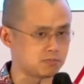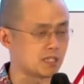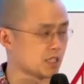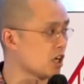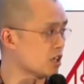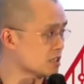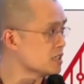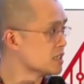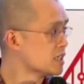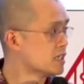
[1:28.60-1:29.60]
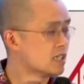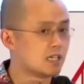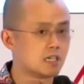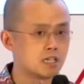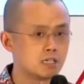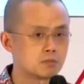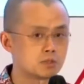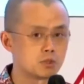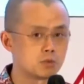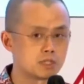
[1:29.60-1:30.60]
kind of gone.
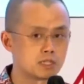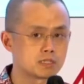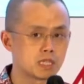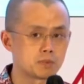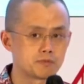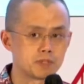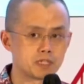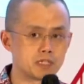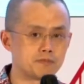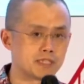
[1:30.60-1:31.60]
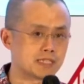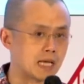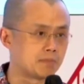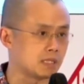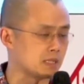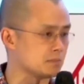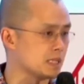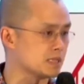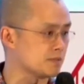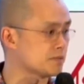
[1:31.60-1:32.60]
So with this type of events
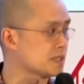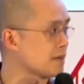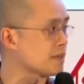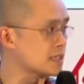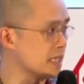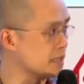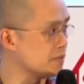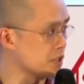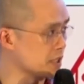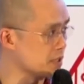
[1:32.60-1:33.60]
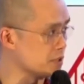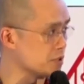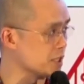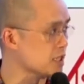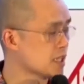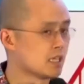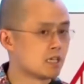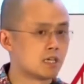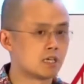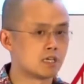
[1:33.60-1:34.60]
happening, it's devastating for the industry.
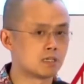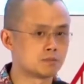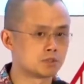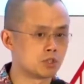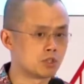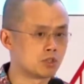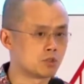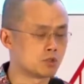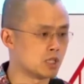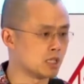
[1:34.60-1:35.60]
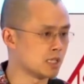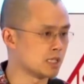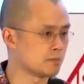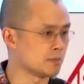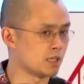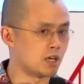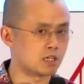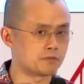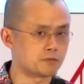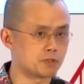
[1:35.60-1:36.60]
So a
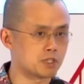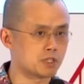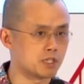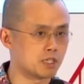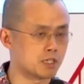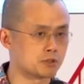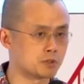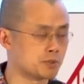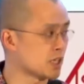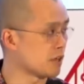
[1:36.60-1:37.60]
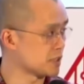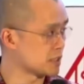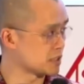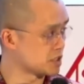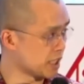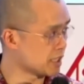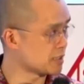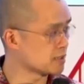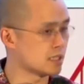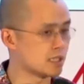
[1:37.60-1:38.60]
lot of consumer confidence is
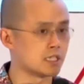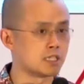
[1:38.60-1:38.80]
shaken,